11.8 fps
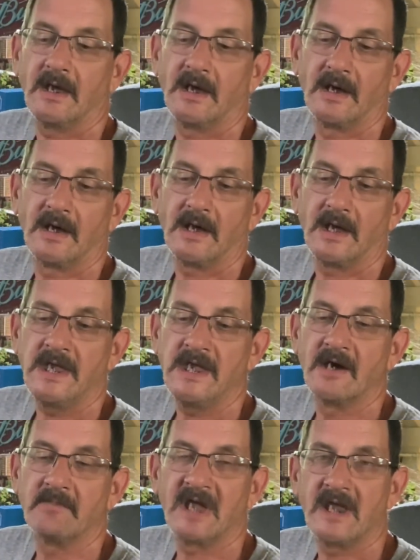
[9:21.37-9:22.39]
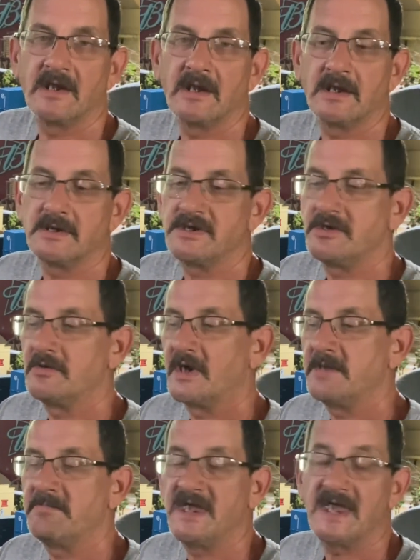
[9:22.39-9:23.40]
uh, he updated it to
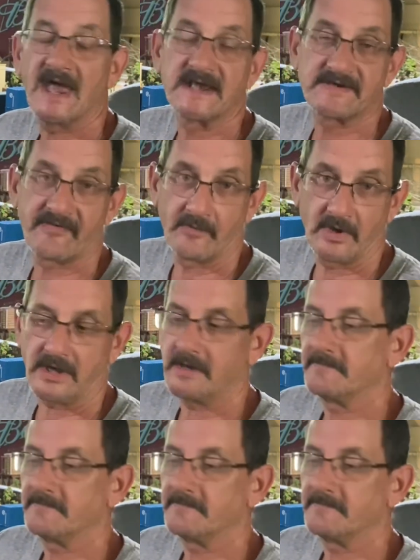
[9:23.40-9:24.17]
a PS3.